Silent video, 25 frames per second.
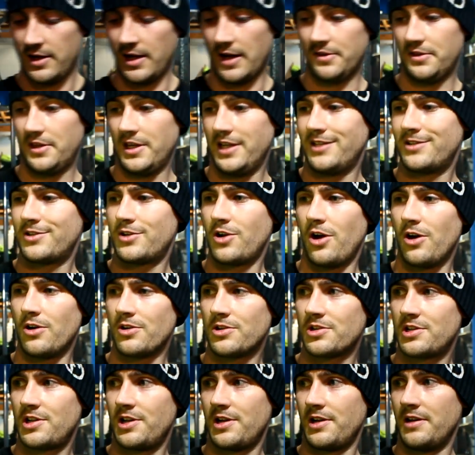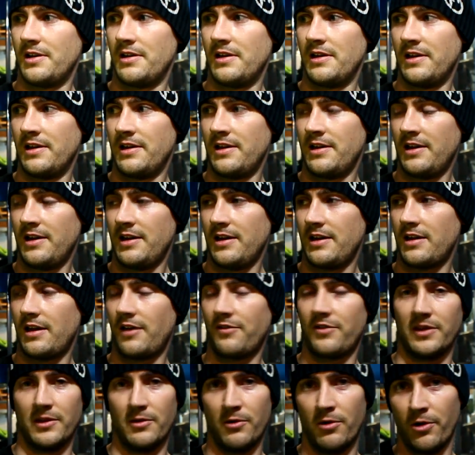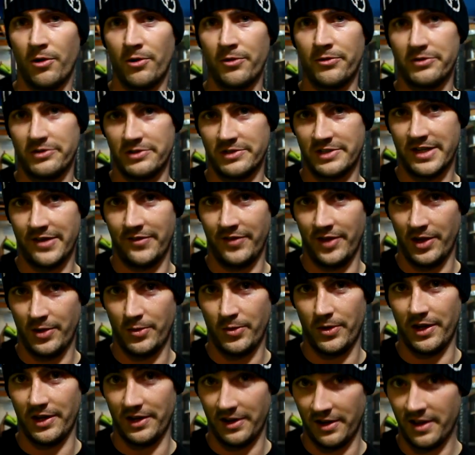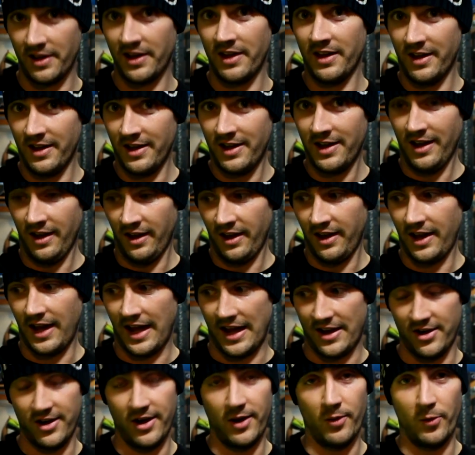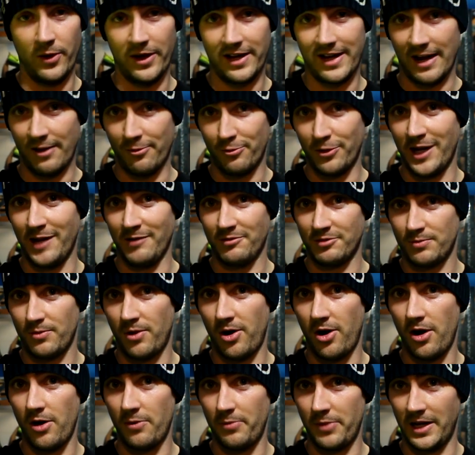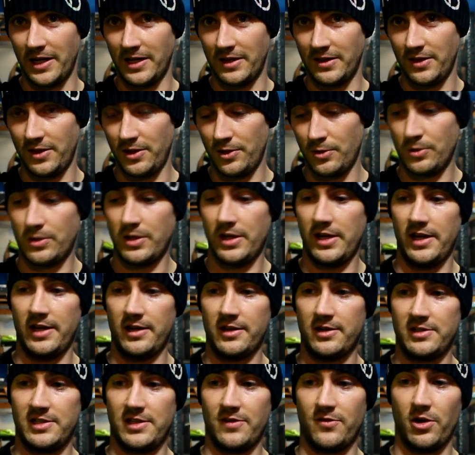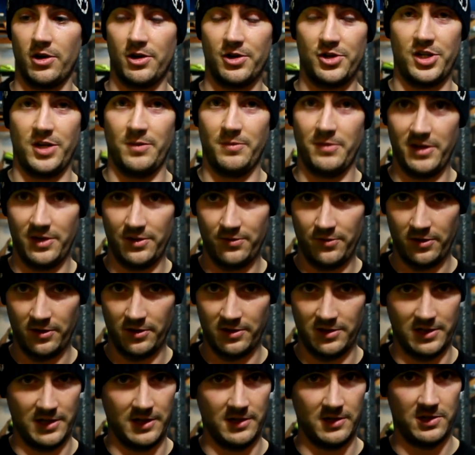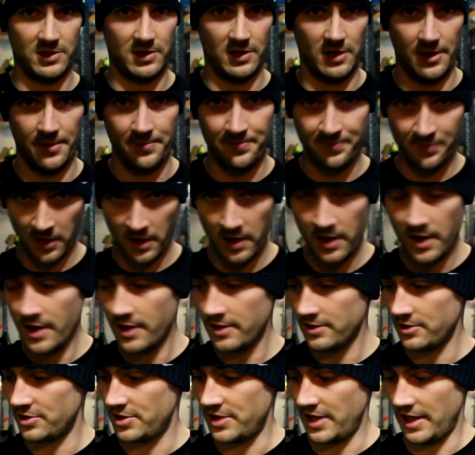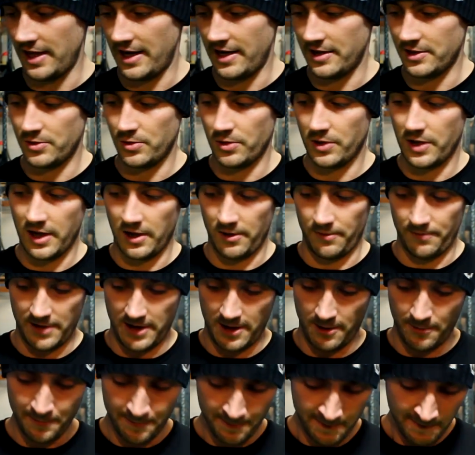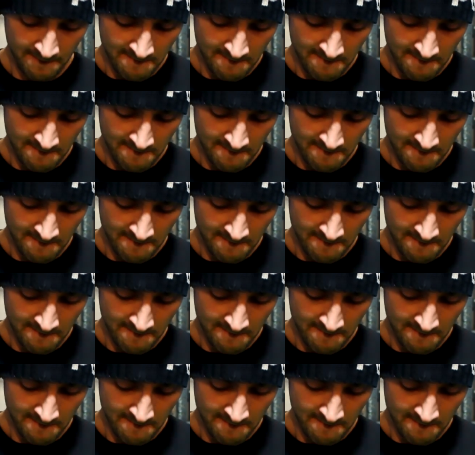and these cost, I think they were 170 quid. I know we get raped more being in the UK because they've got to ship these fuckers in, so just take that into account. Now,